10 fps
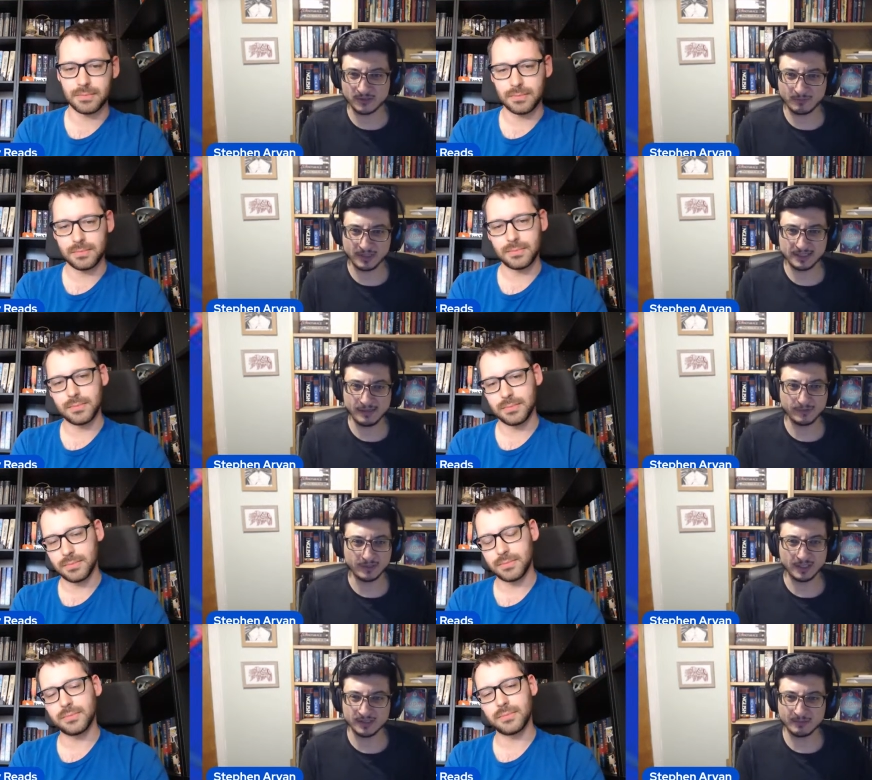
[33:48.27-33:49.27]
Speaker 1: something
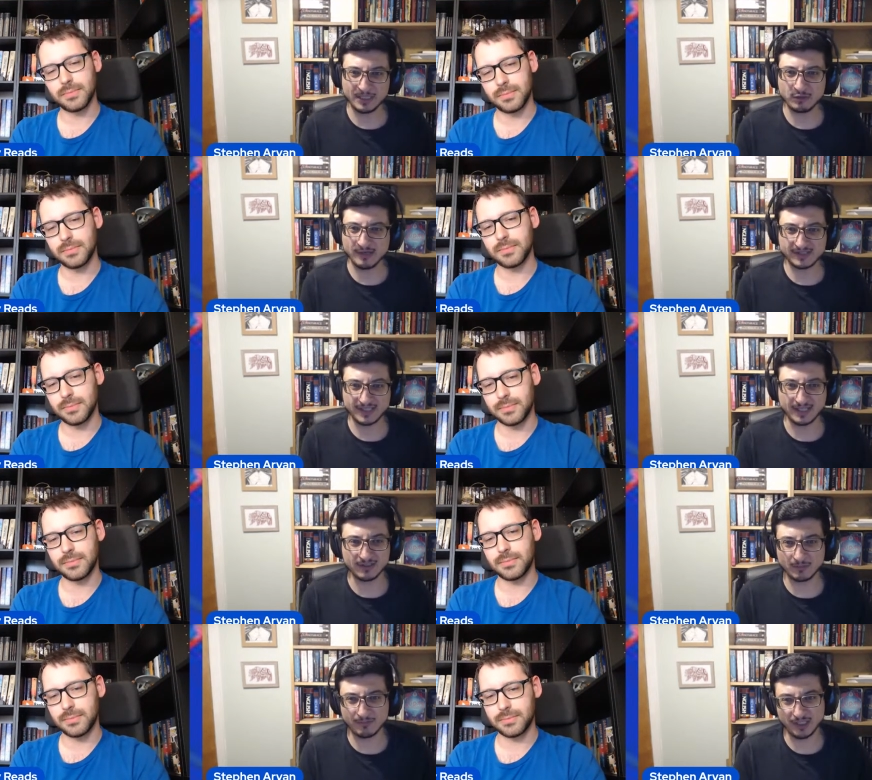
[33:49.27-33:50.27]
different and some interesting and
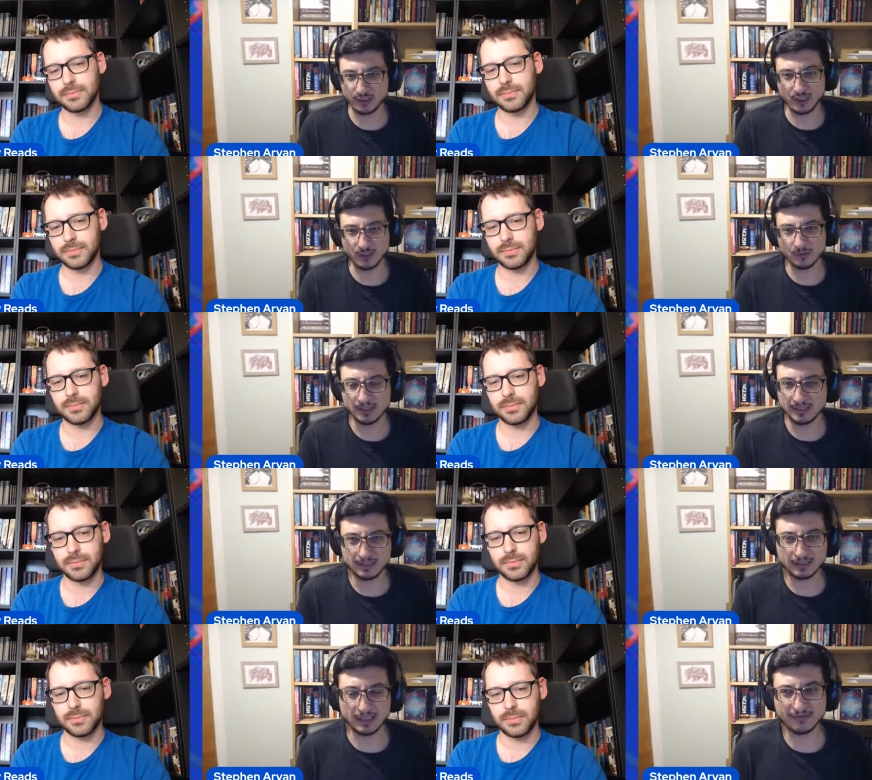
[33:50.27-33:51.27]
something new.
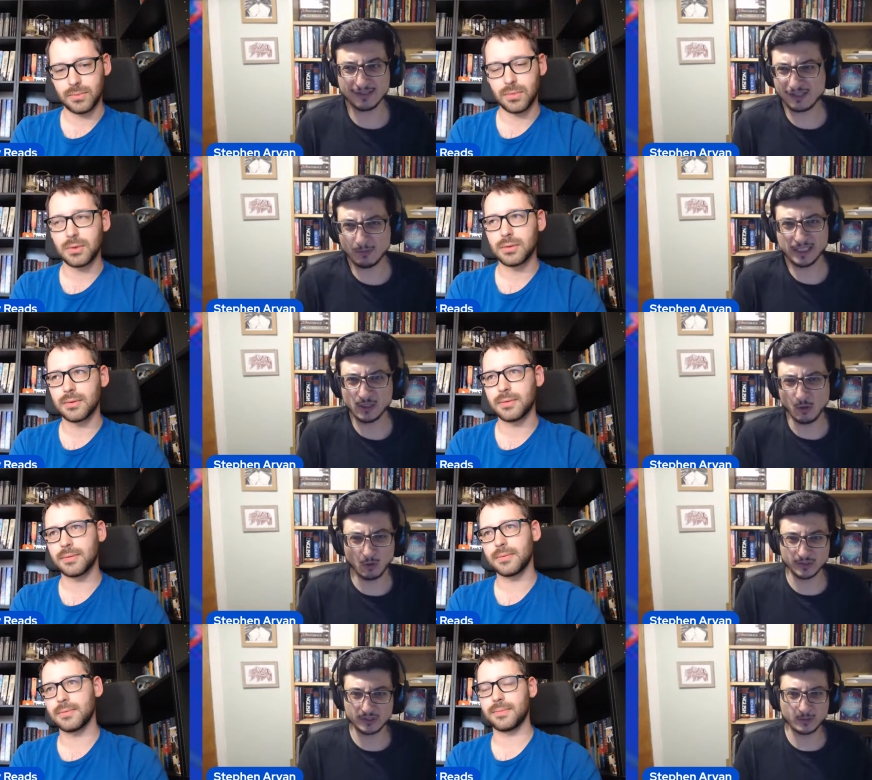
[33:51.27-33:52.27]
And there's so many
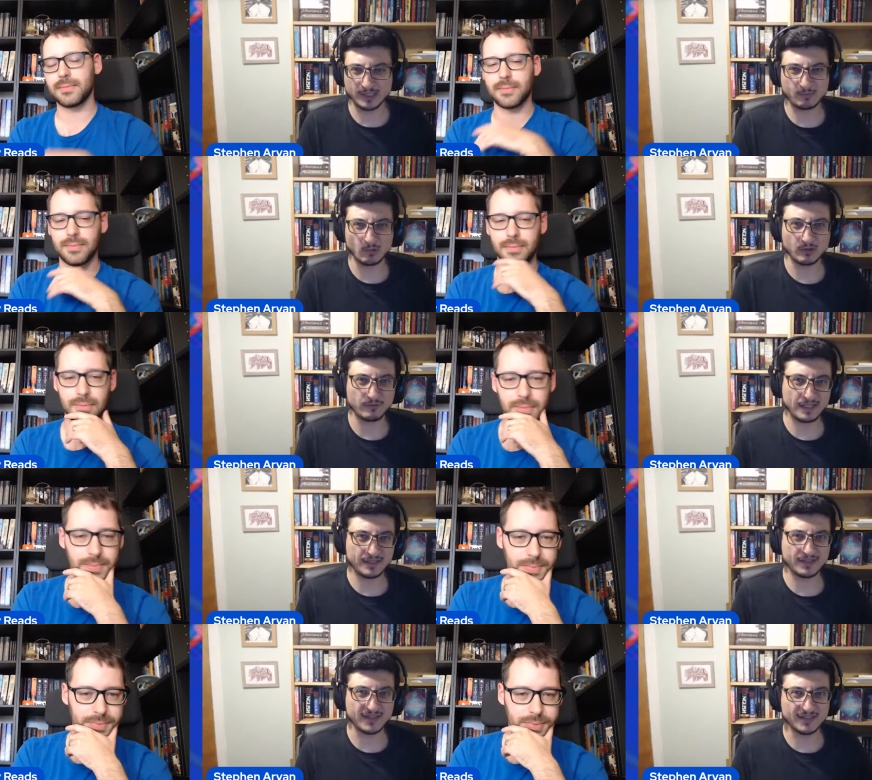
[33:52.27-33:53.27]
corners to explore in
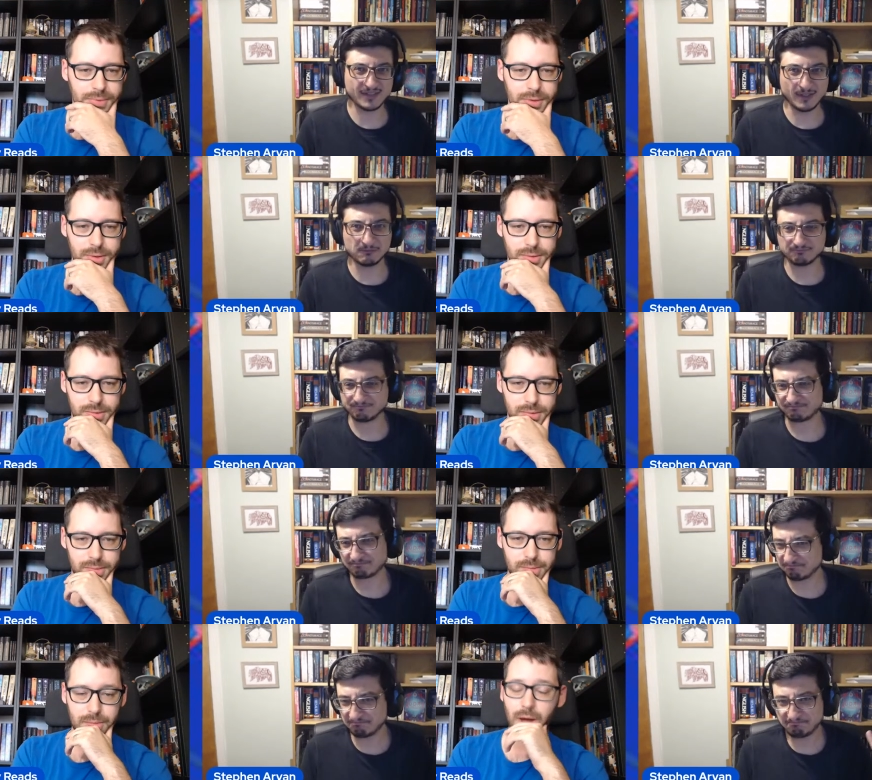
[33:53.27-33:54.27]
fantasy. So,
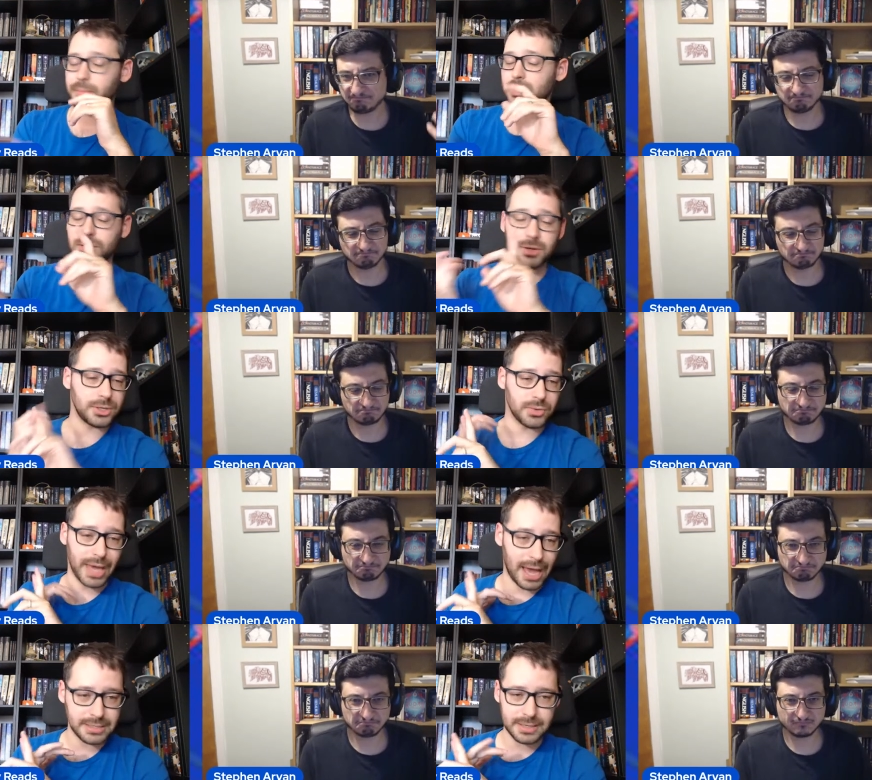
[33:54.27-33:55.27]
Speaker 2: I mean, you could do
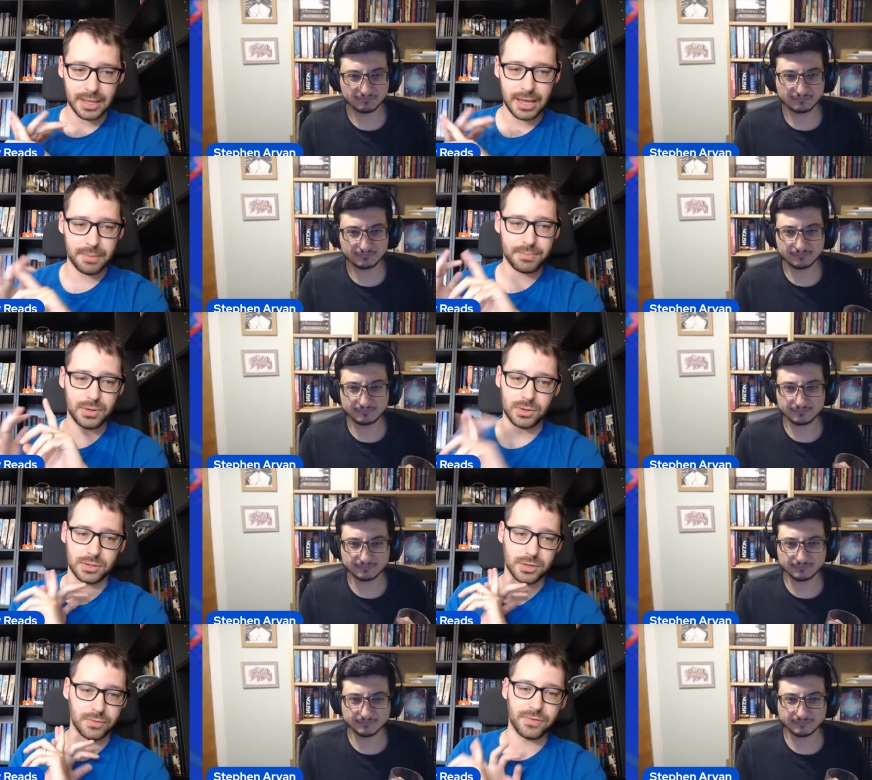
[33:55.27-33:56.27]
Gas Lamp. You
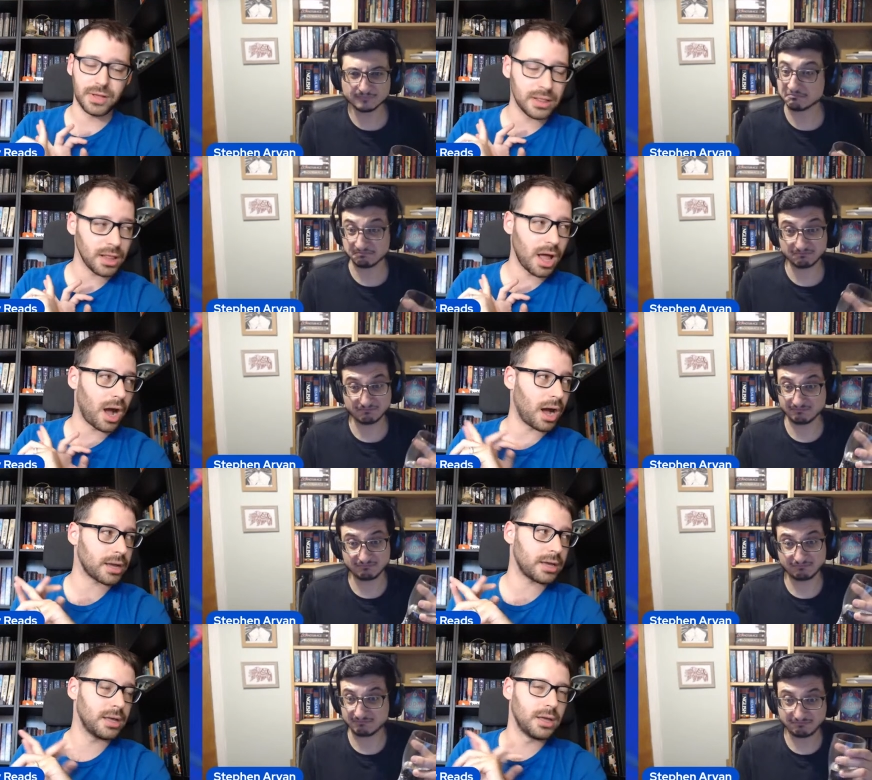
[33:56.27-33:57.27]
could do
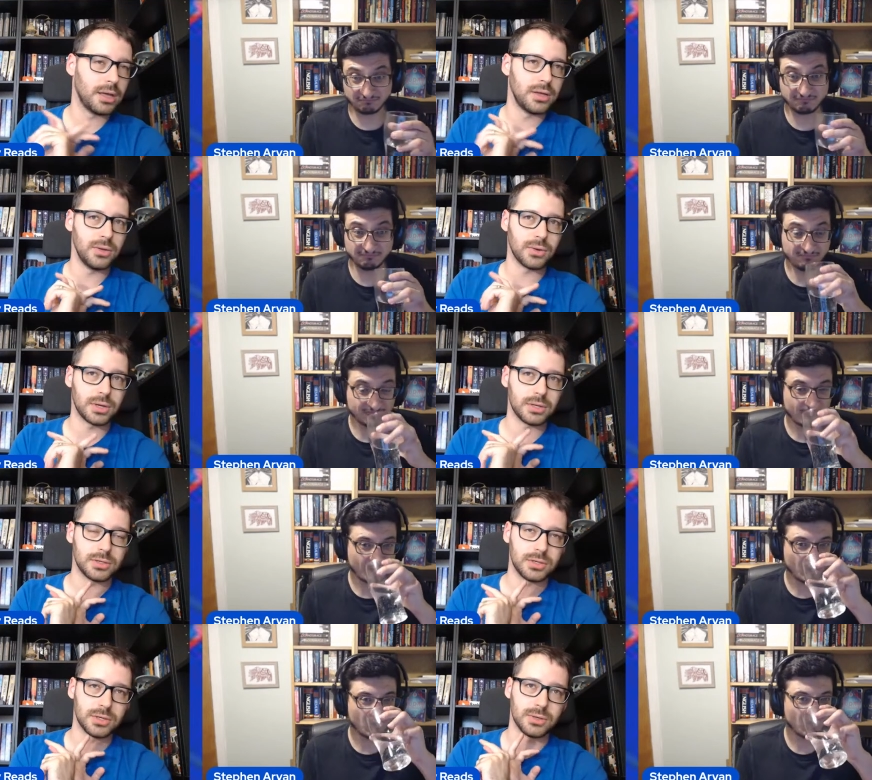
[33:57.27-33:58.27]
Flintlock. Mm -hmm. You
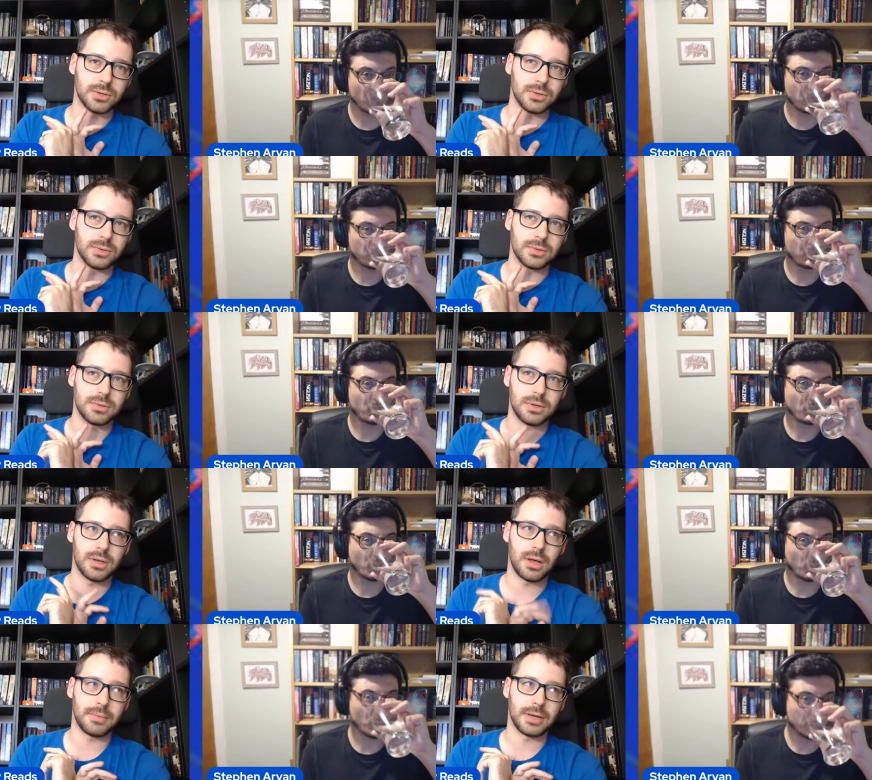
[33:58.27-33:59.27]
can do.
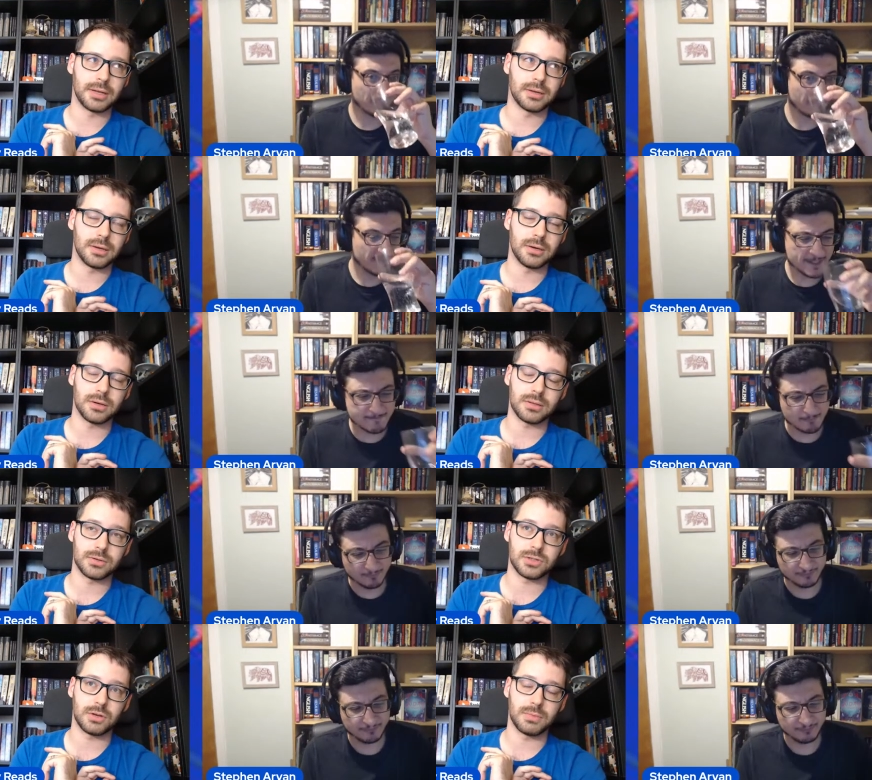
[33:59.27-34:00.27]
I mean, oh, there's so